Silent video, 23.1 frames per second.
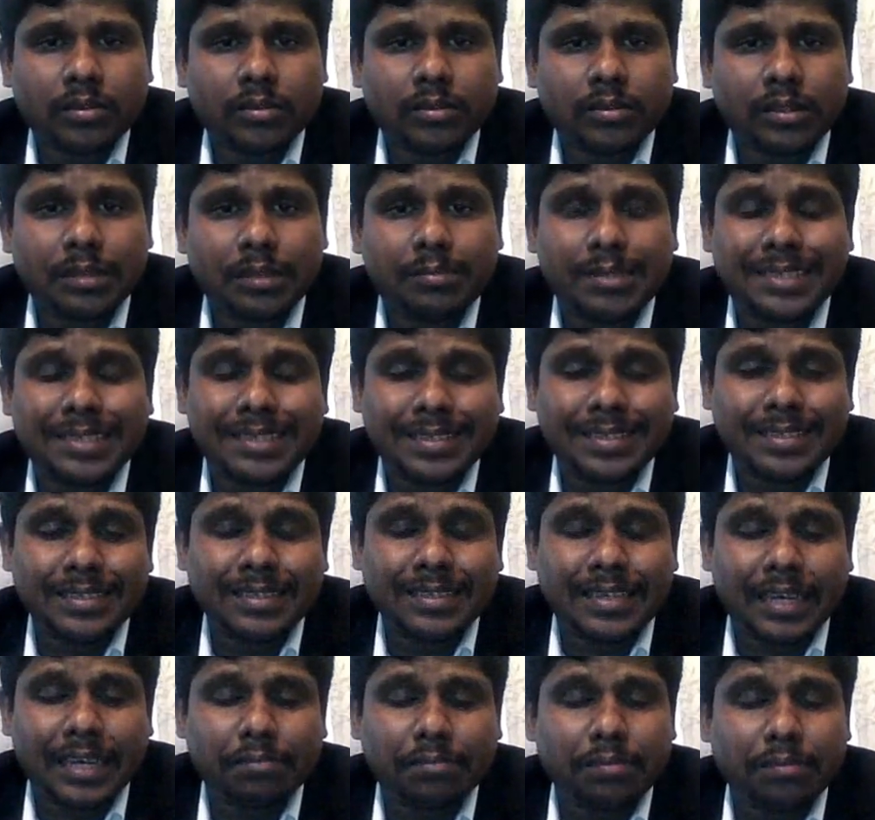The messaging
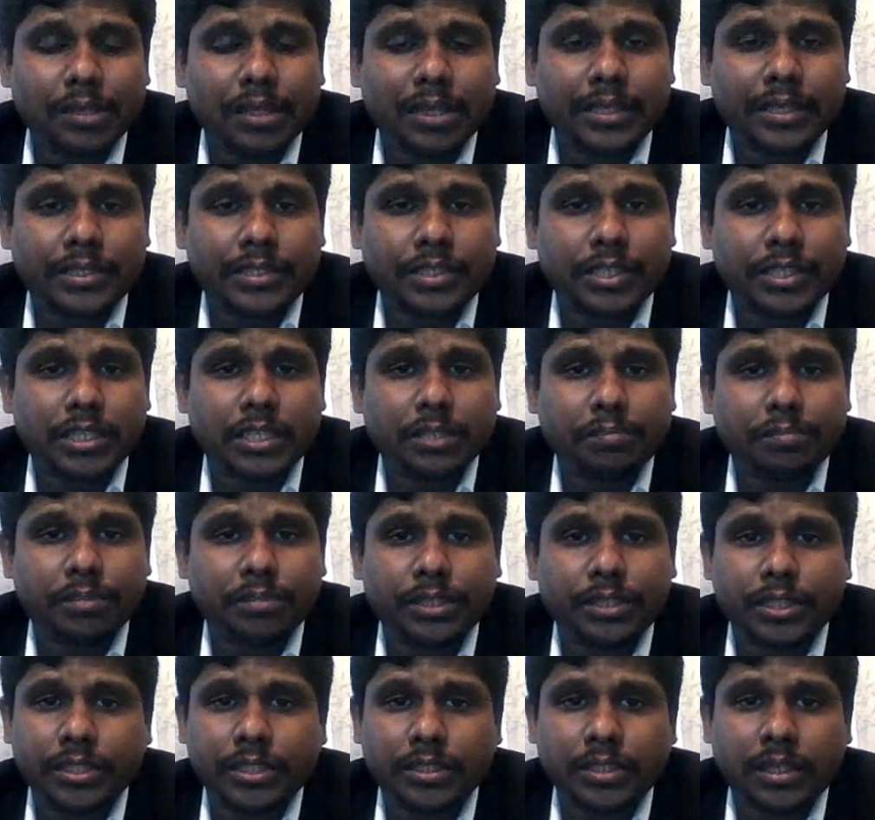can be HTTP
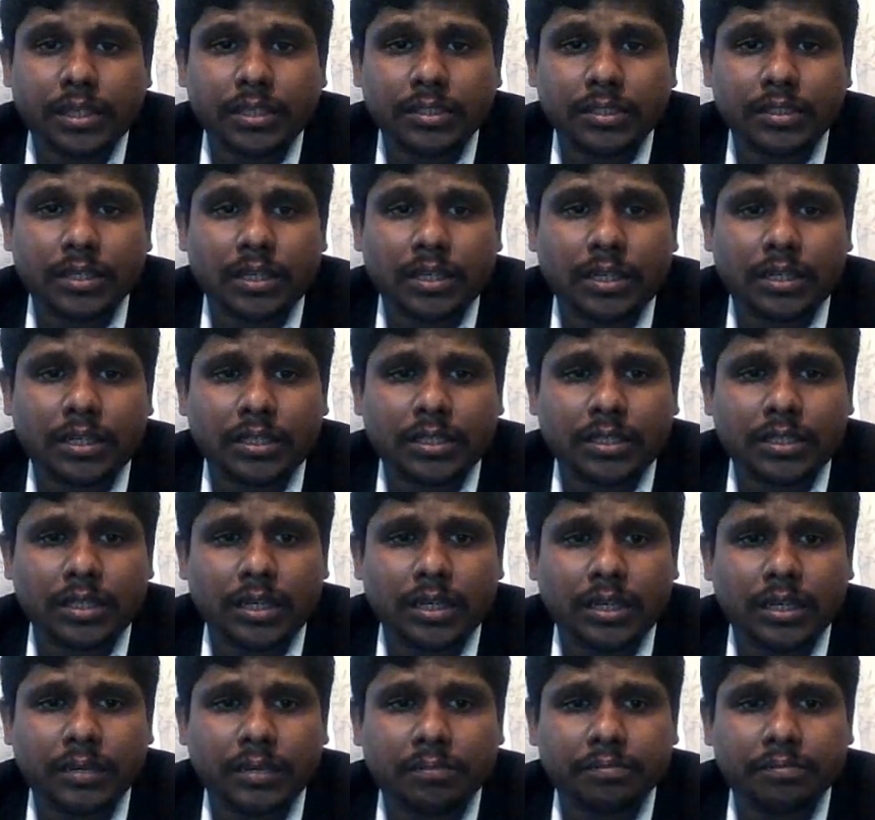JSON
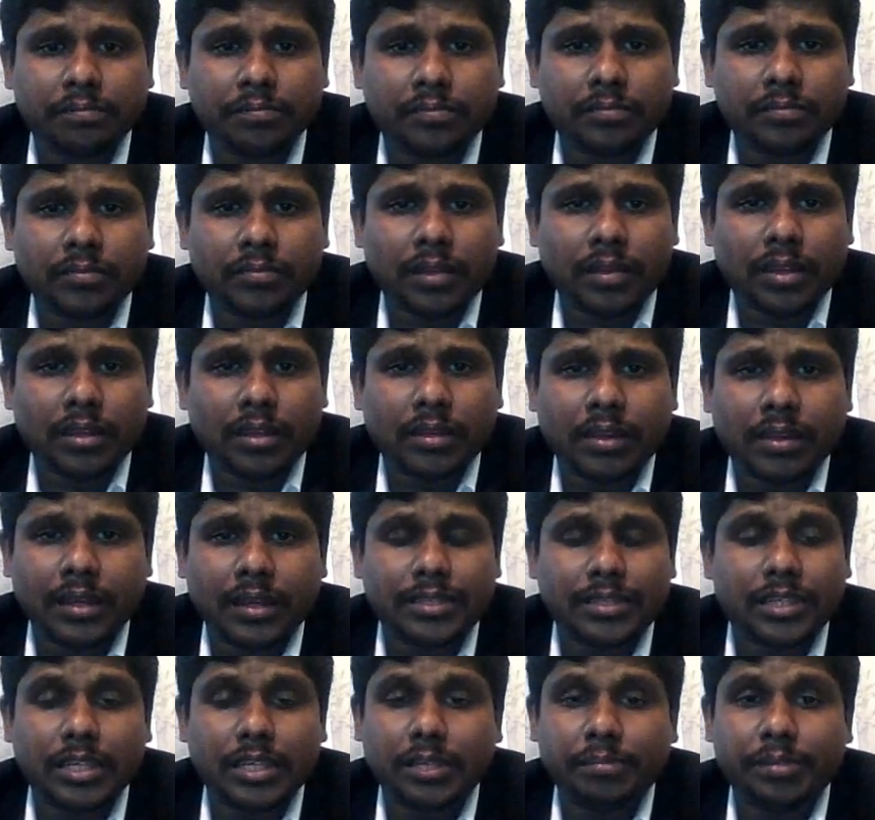or
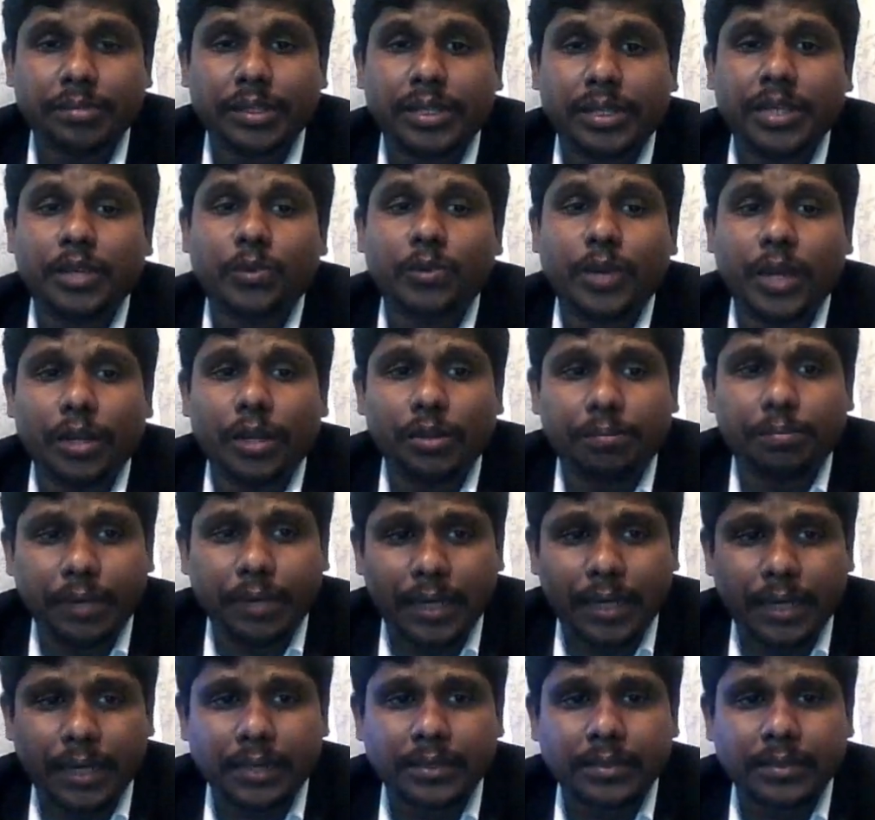HTTP key value
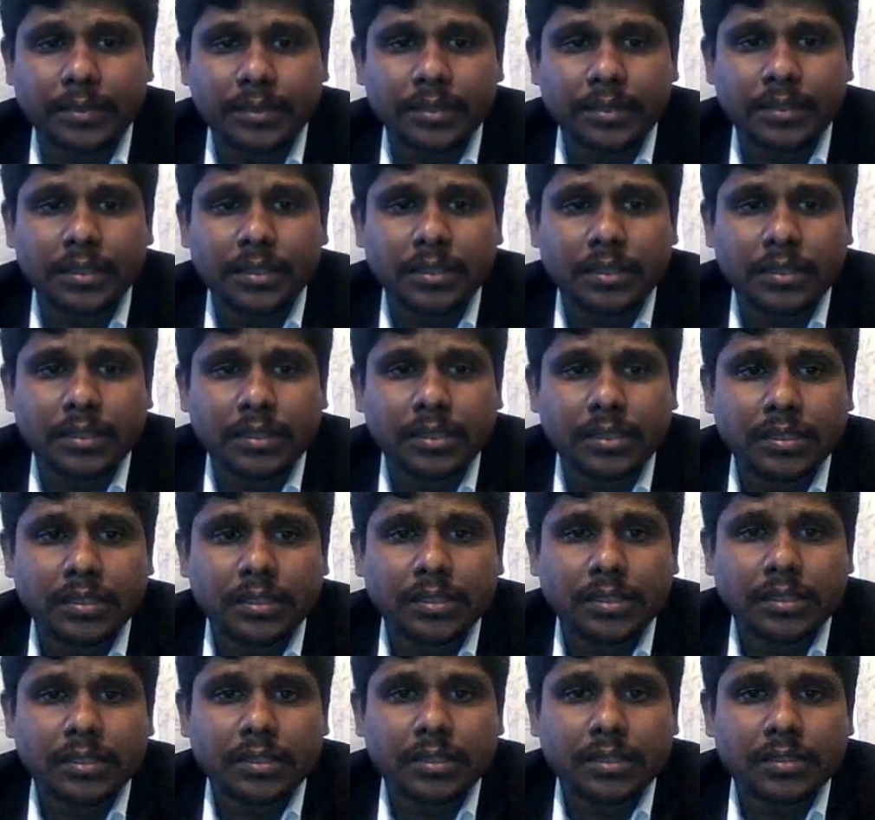pair
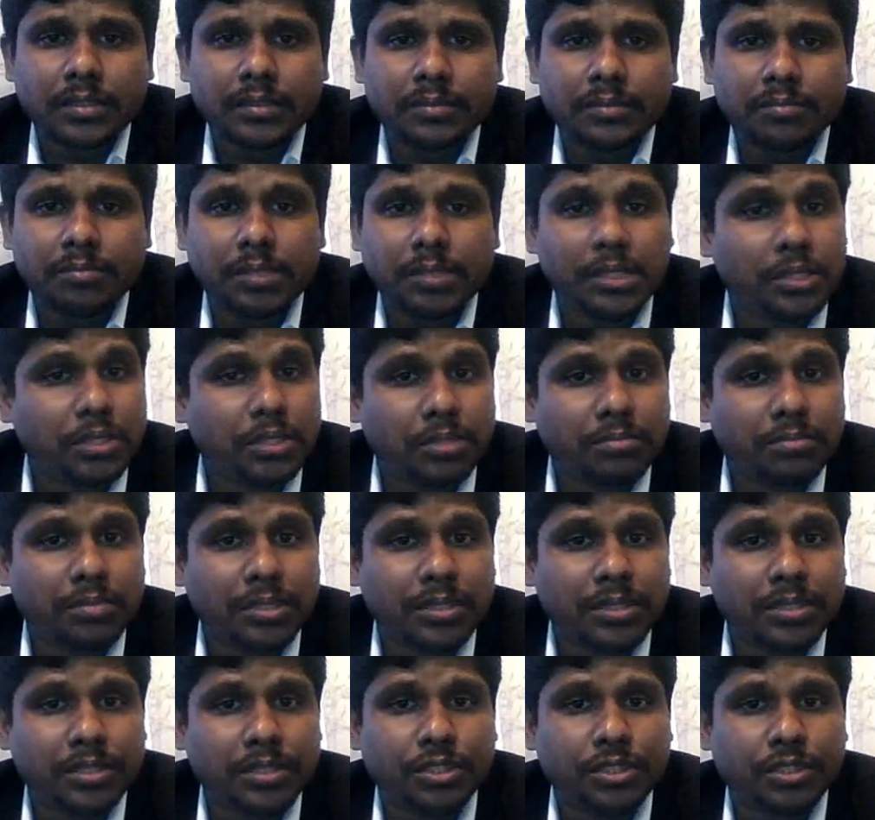based
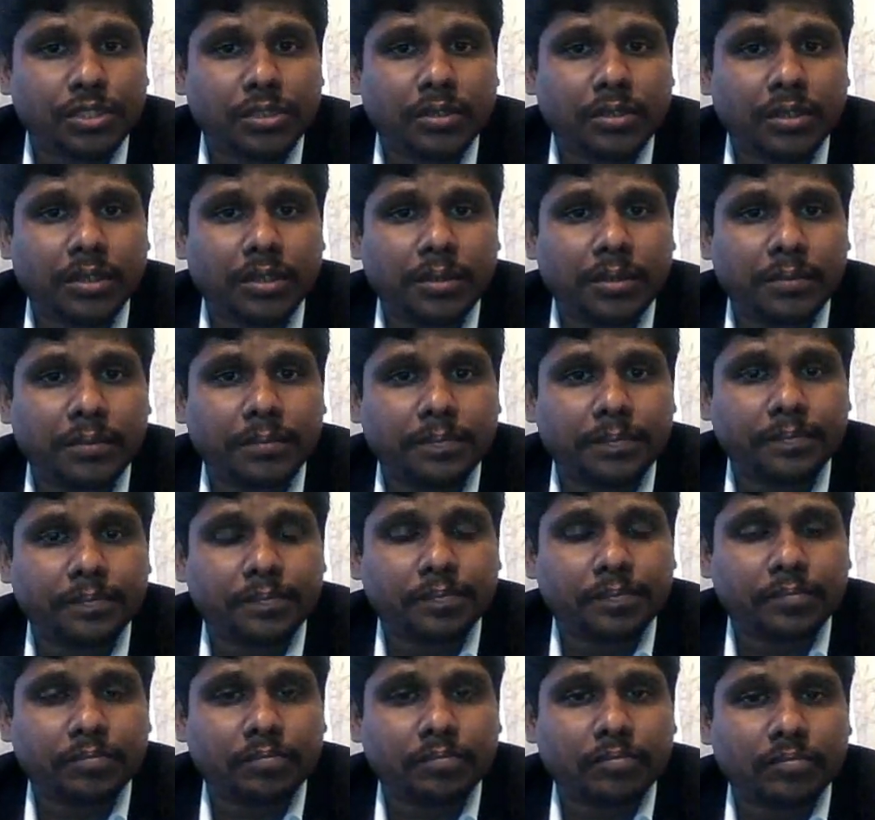messaging
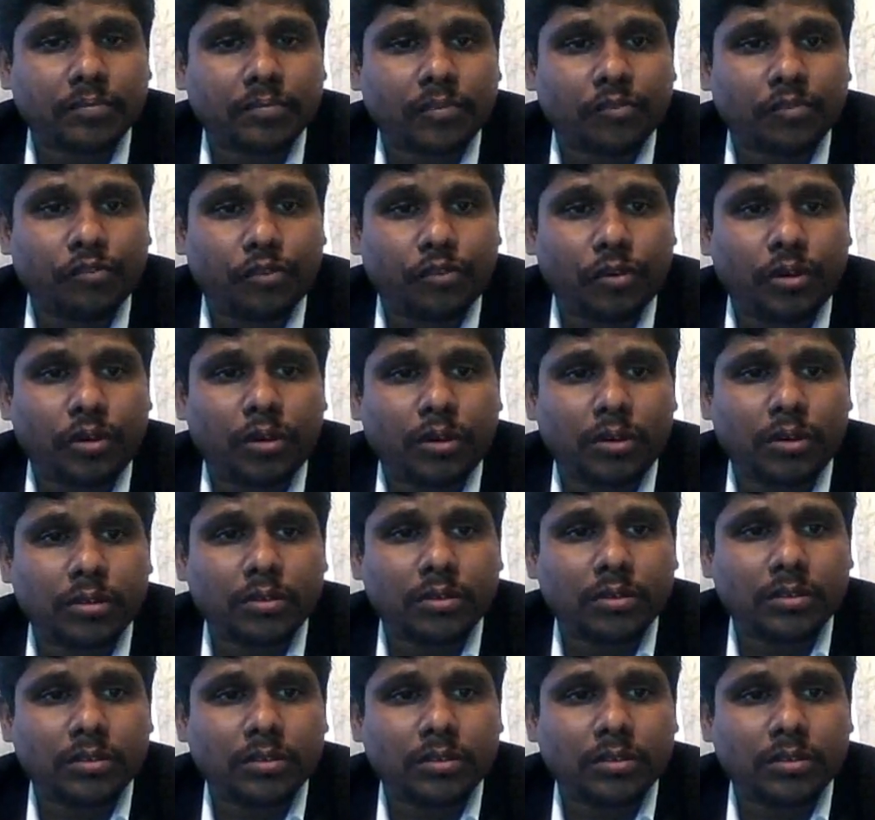for